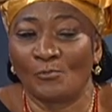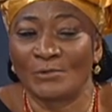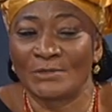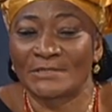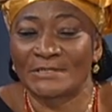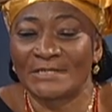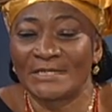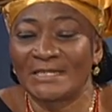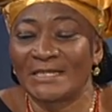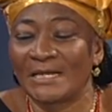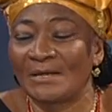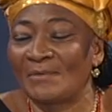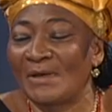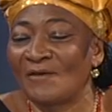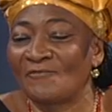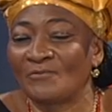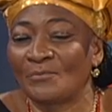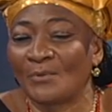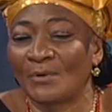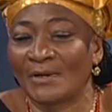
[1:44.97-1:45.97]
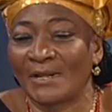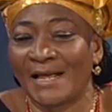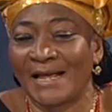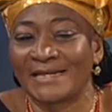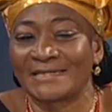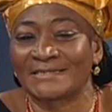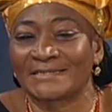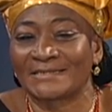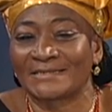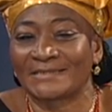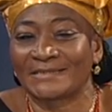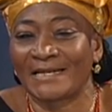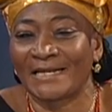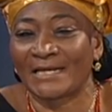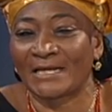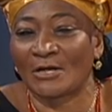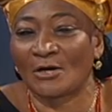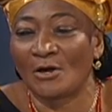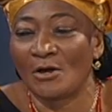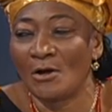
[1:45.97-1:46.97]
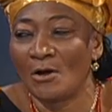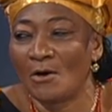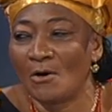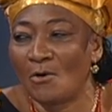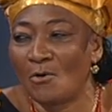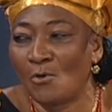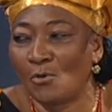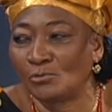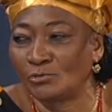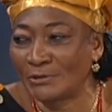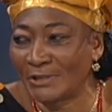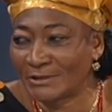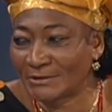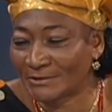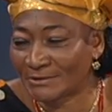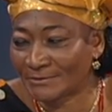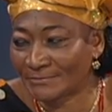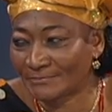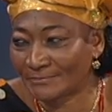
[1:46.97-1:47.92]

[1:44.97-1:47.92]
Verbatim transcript: We see them, everybody, as stakeholders.